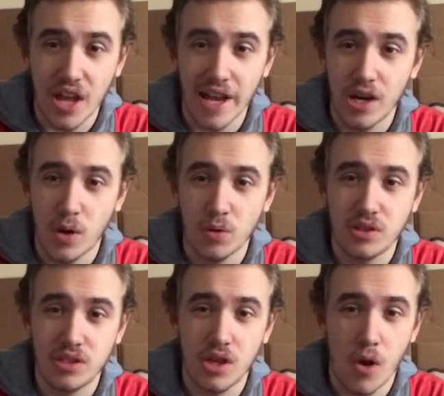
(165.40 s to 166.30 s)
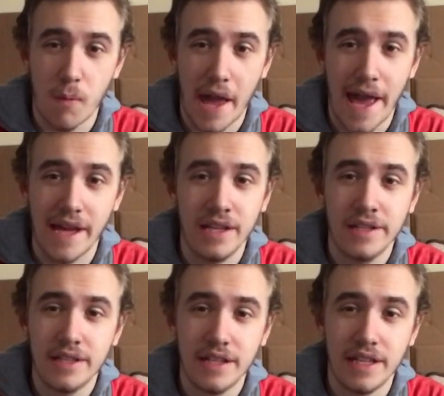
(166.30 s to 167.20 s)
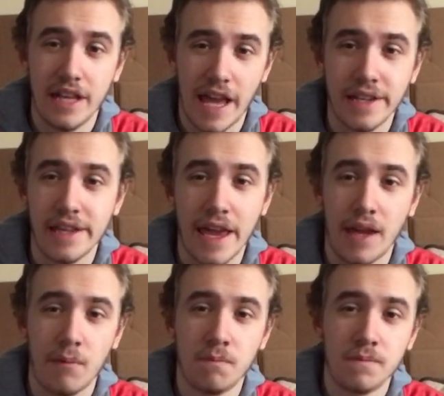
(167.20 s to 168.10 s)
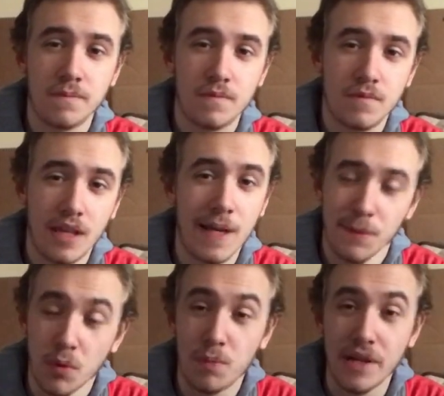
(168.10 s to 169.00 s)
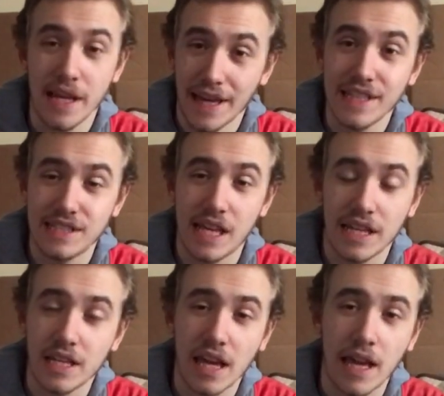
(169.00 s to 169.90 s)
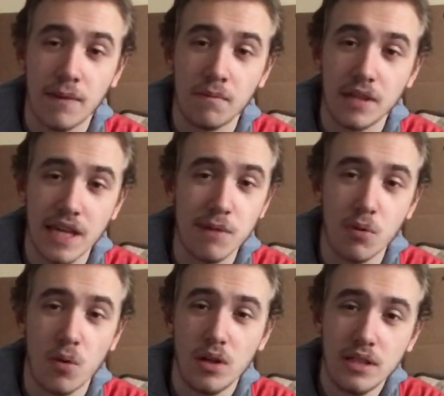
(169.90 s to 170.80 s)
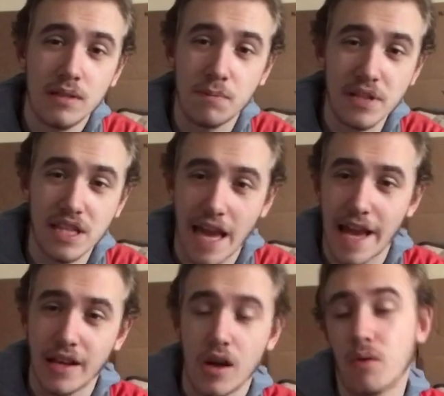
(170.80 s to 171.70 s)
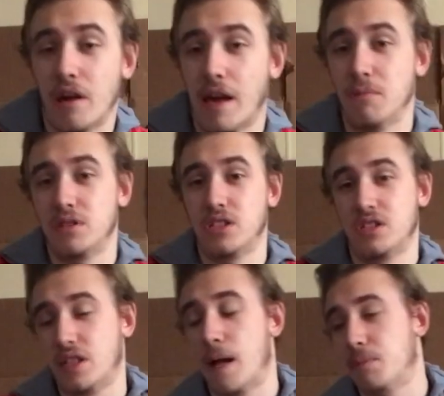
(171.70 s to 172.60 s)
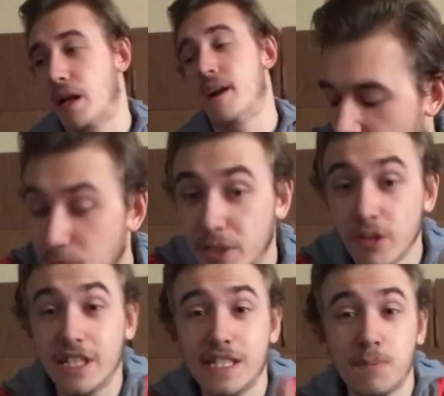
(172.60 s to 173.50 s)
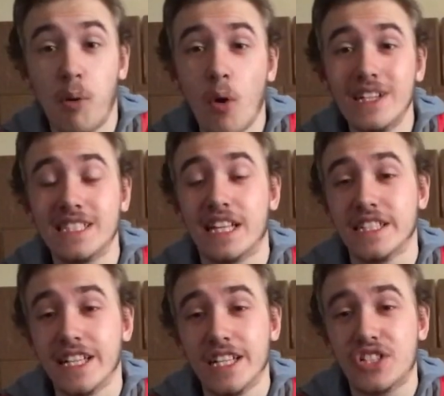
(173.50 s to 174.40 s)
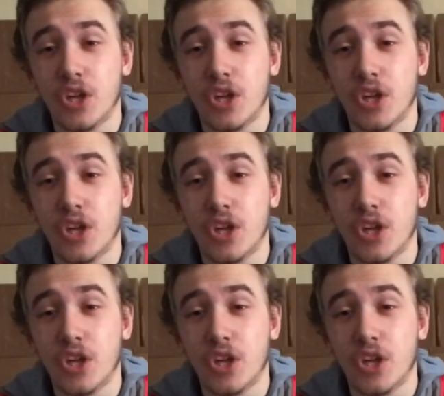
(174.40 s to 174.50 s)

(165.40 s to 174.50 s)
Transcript: Thanos so bad in Endgame. It will be his endgame. He will be the end. Okay, I'm just stopped there. I'm so disappointed they didn't